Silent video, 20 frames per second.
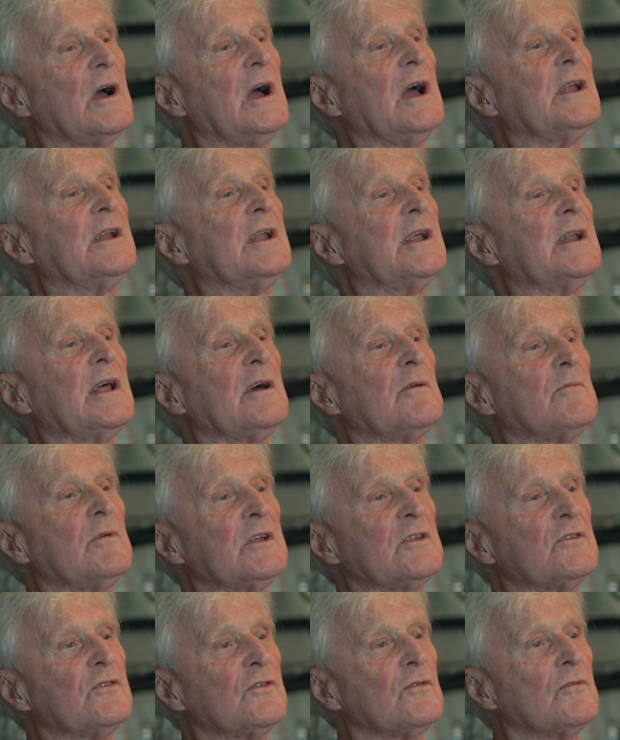and then I
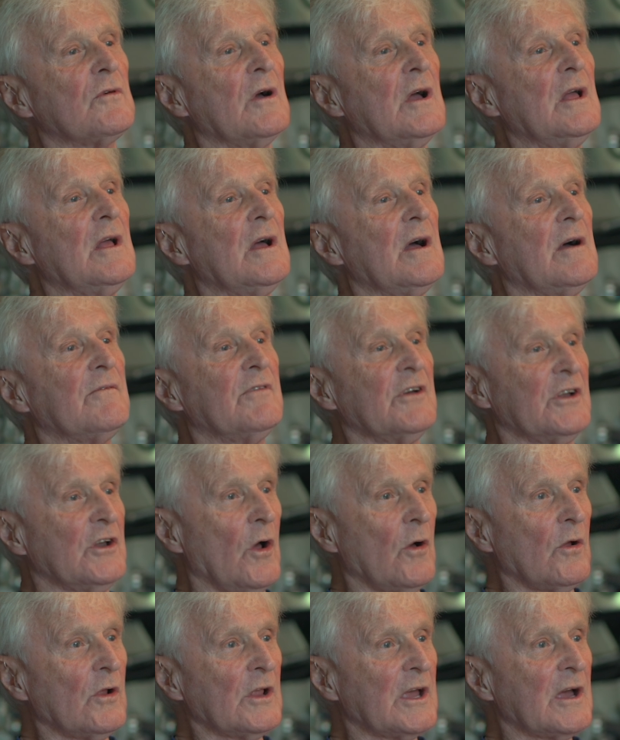went to
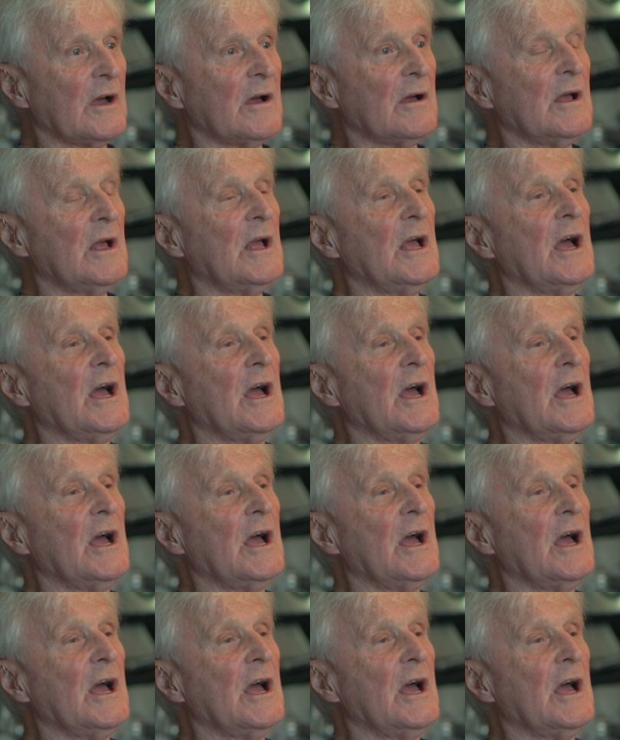Venolia,